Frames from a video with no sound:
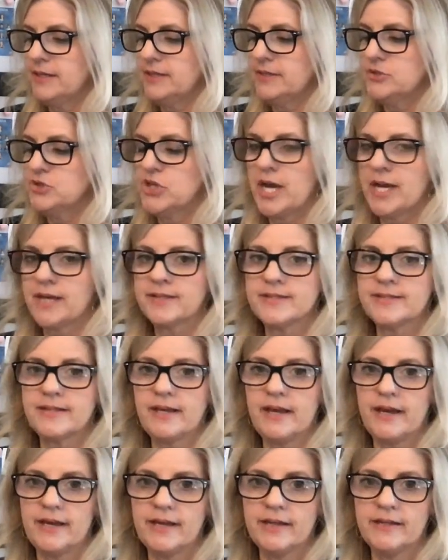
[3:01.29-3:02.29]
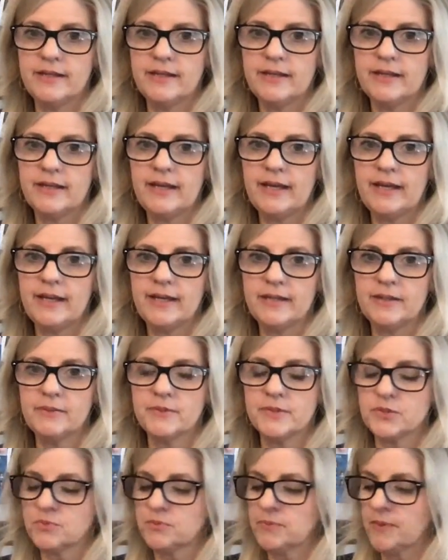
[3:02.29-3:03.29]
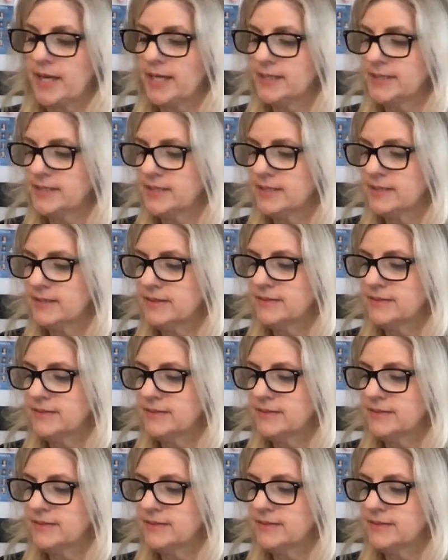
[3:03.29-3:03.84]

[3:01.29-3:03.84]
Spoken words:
Jack sighed. Annie was right.